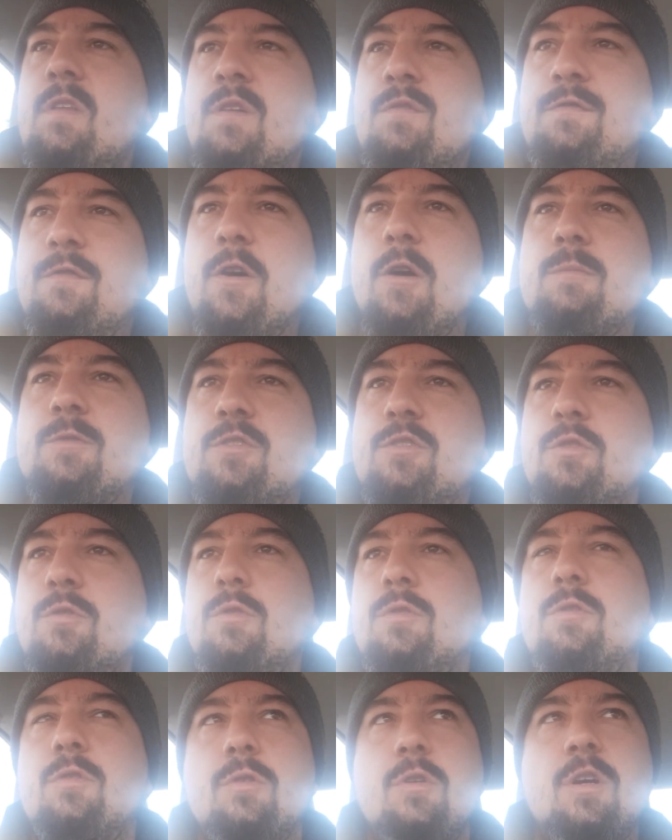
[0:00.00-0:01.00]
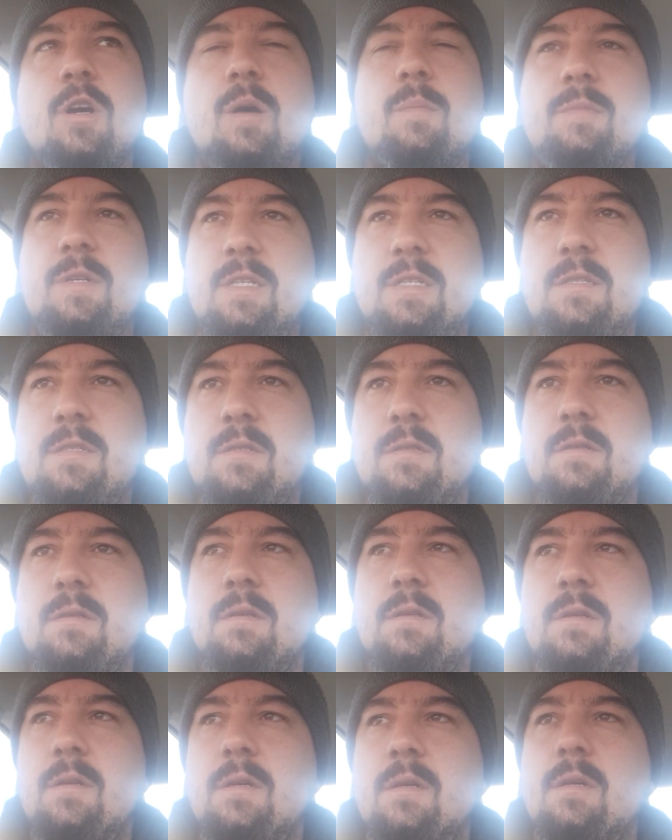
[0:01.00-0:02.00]
pharmaceutical companies,
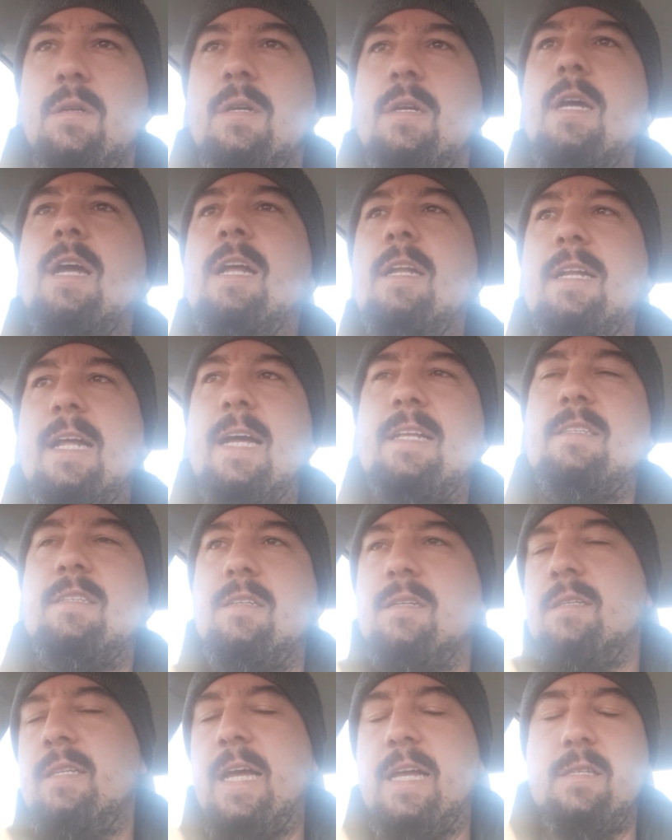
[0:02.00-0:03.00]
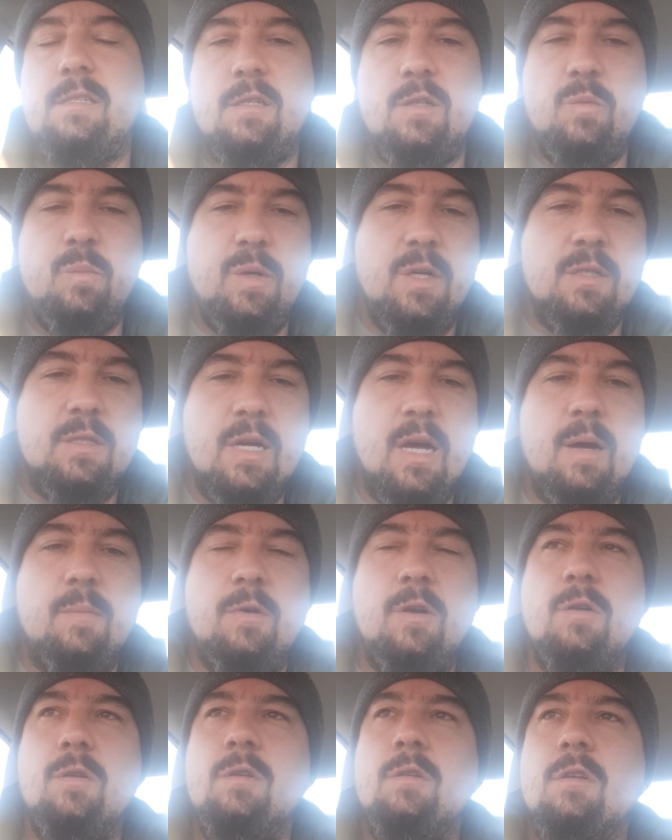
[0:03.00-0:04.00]
and that's going to be a
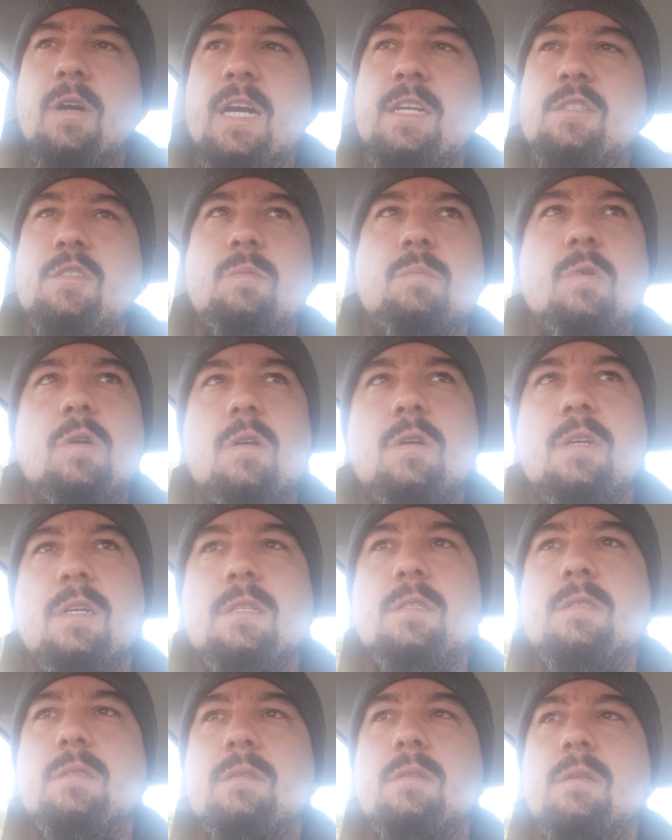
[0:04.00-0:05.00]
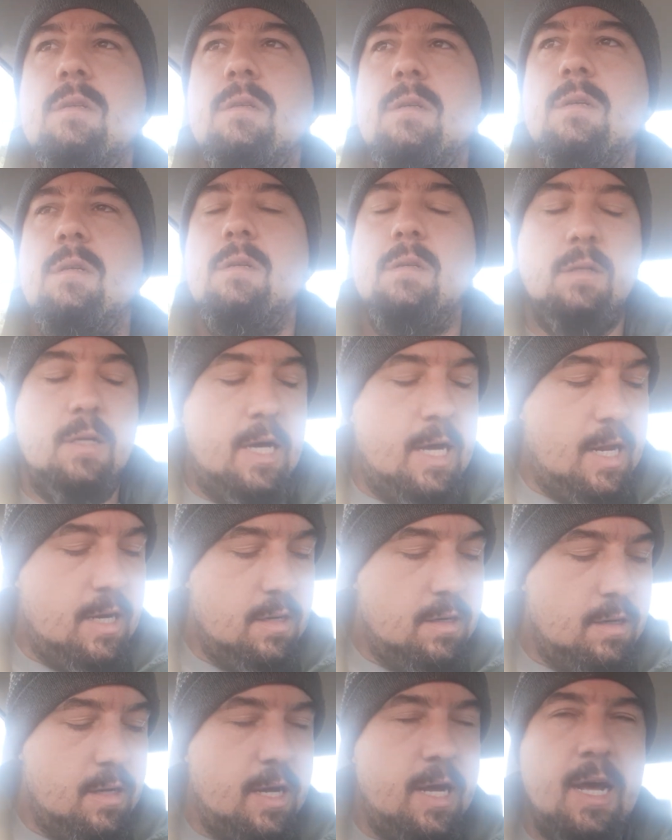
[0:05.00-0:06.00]
domino to crash the markets.
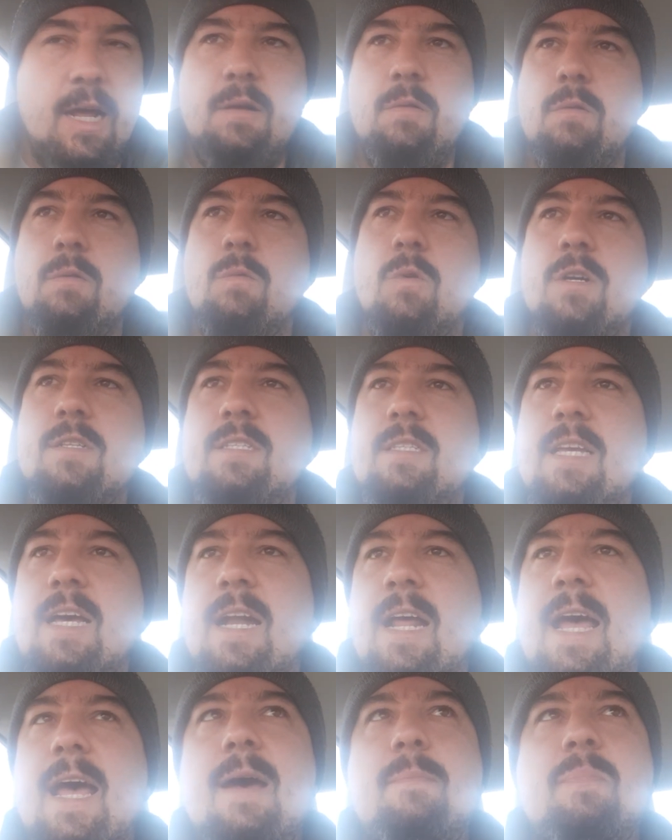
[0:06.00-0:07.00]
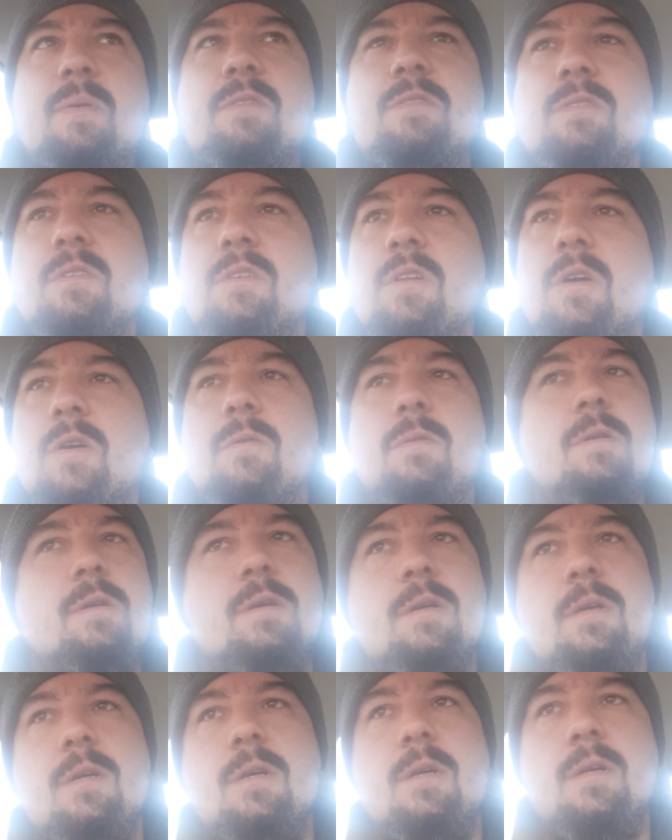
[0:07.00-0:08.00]
And once that happens,
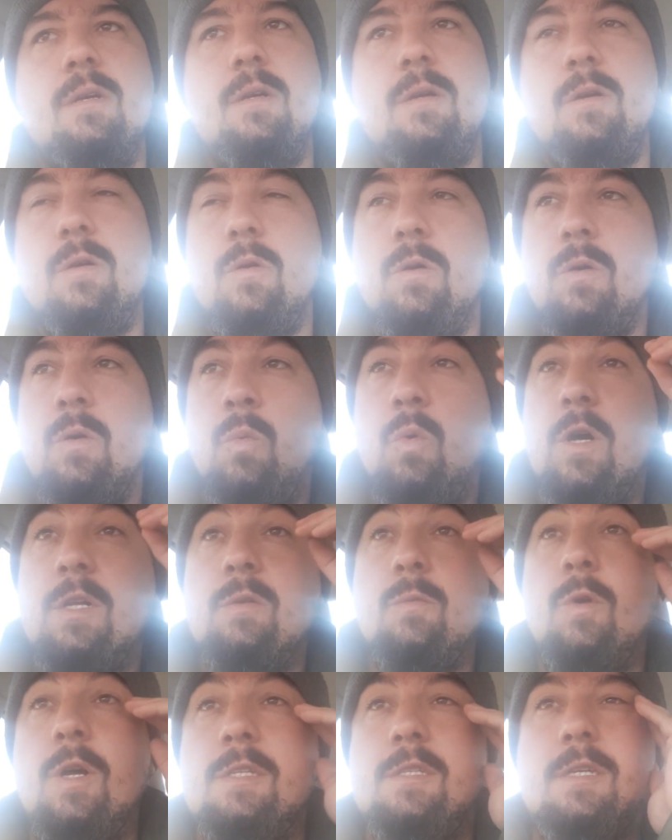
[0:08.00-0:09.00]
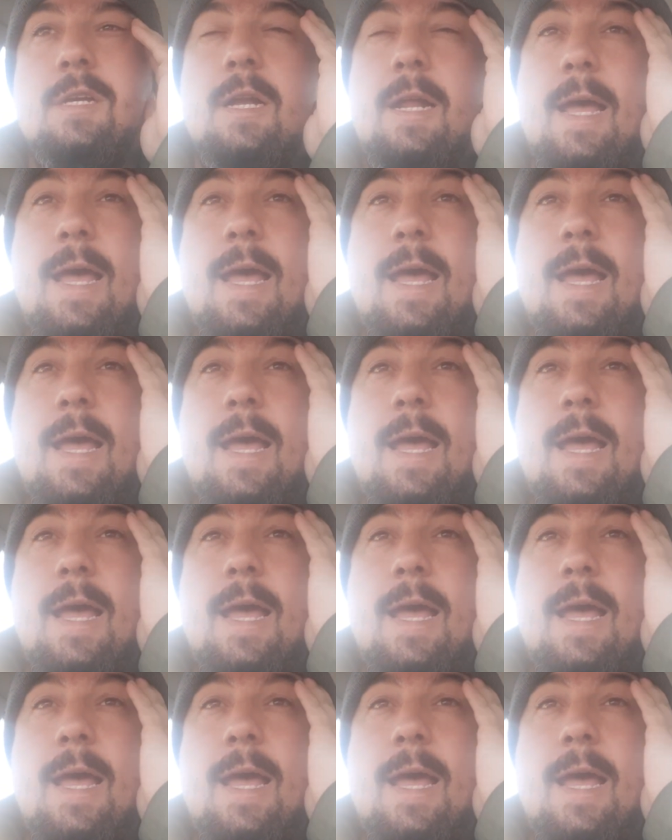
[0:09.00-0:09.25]
what's going to